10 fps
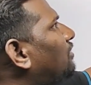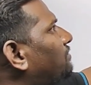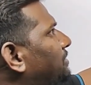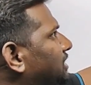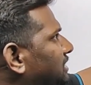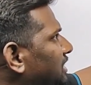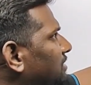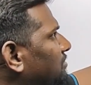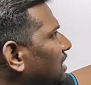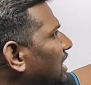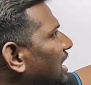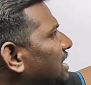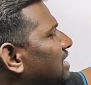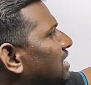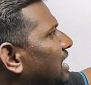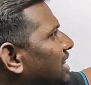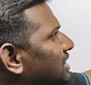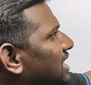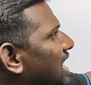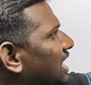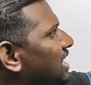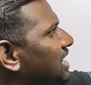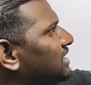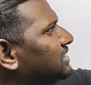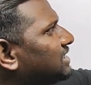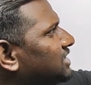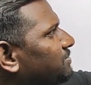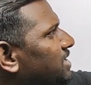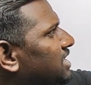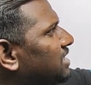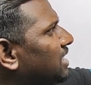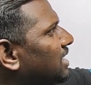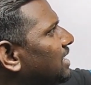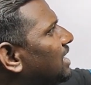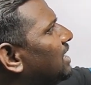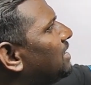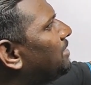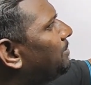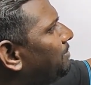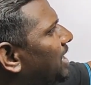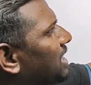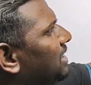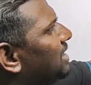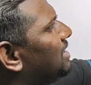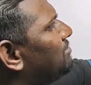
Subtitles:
of mass m and the length L is suspended by